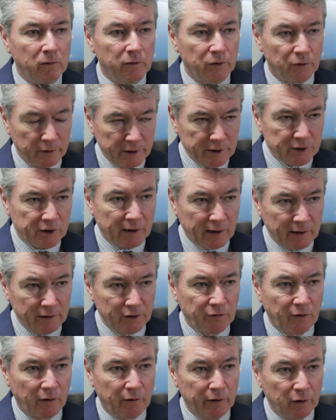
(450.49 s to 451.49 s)
The
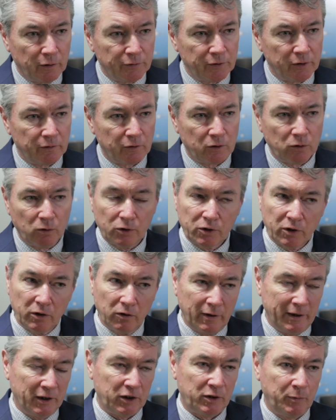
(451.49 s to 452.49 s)
retailers very often, of course, are
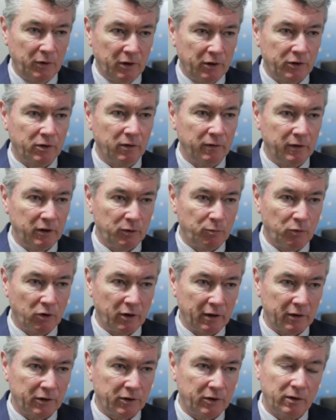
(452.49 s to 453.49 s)
not experts on these
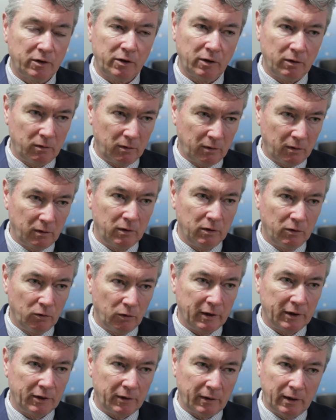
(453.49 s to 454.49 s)
products. So, you know,
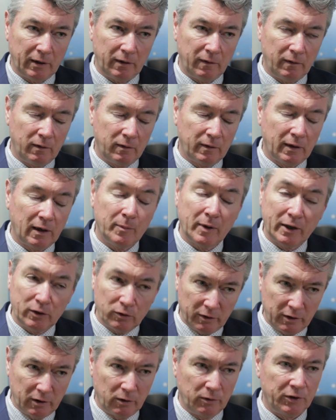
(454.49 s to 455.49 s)
they may
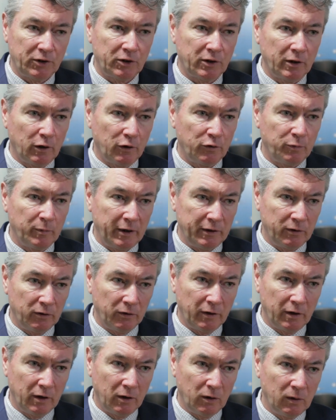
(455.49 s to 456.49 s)
not know, the staff may
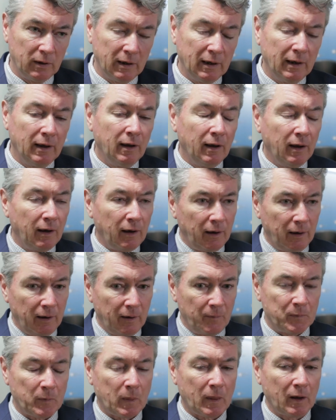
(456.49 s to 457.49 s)
not know
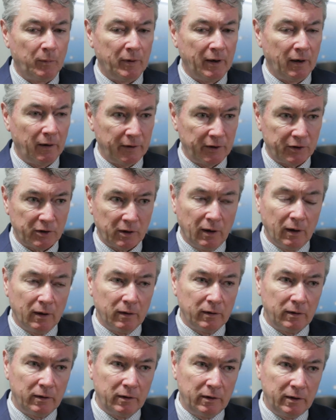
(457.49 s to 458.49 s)
about this.
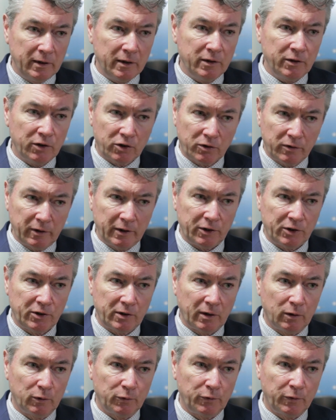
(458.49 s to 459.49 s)
The industry
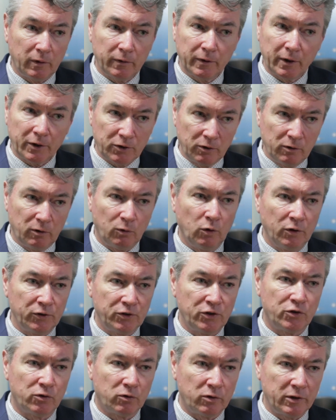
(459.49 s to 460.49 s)
itself does not want
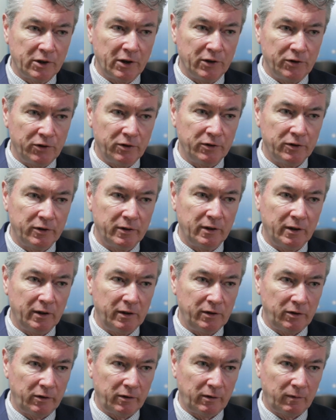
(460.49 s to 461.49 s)
to draw attention to the
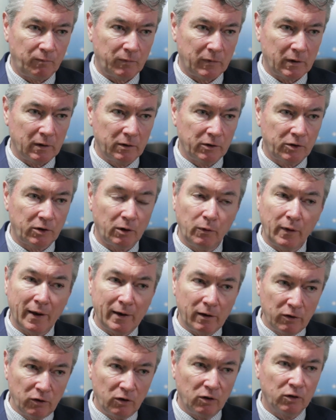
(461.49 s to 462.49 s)
dangers. So they
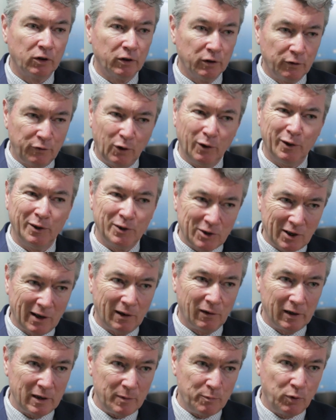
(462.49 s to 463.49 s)
are not going to
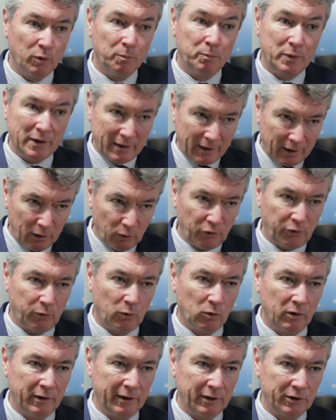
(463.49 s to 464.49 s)
voluntarily put big health
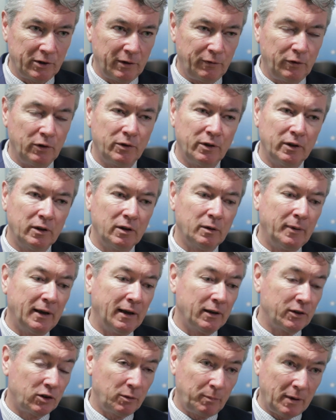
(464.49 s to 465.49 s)
warnings. If you think
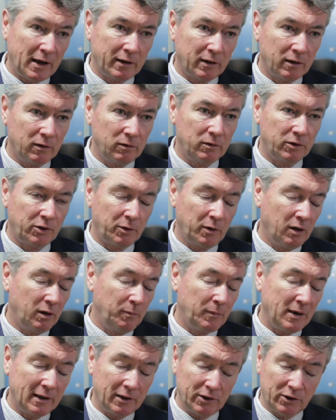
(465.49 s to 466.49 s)
about tobacco
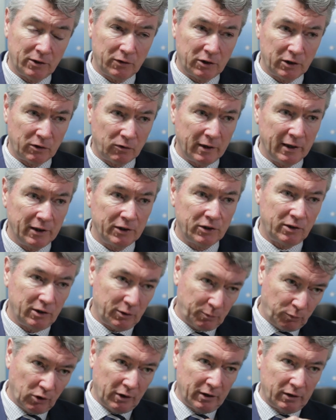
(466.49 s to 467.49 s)
packets of cigarettes,
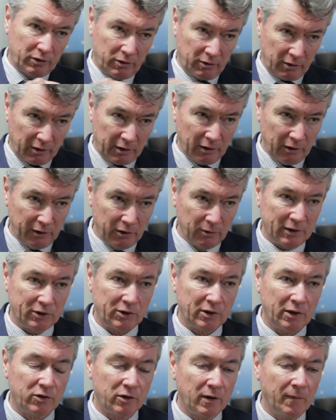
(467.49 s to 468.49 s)
this product can kill you,
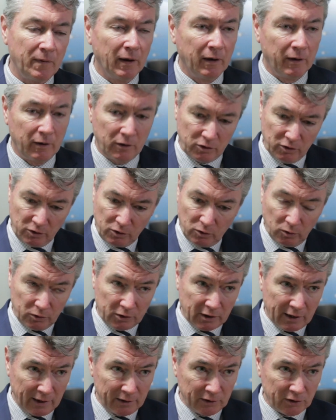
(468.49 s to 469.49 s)
etc., can
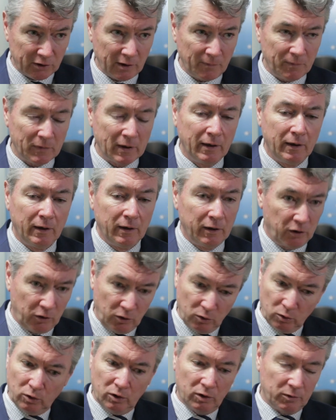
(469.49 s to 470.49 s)
cause cancer,
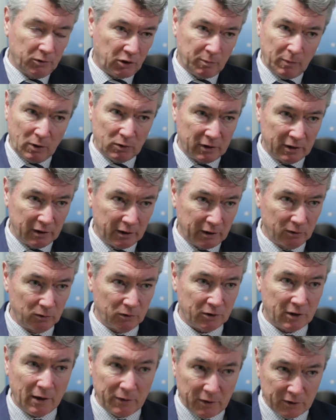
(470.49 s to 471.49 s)
your smoking
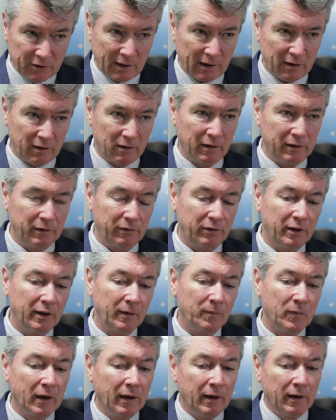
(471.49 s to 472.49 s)
kills others, that kind of
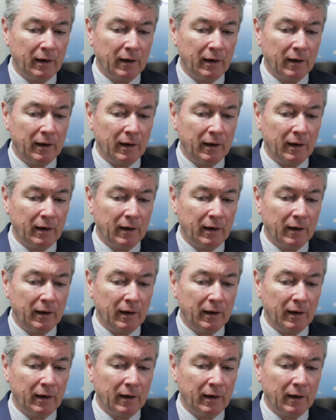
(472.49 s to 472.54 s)
thing.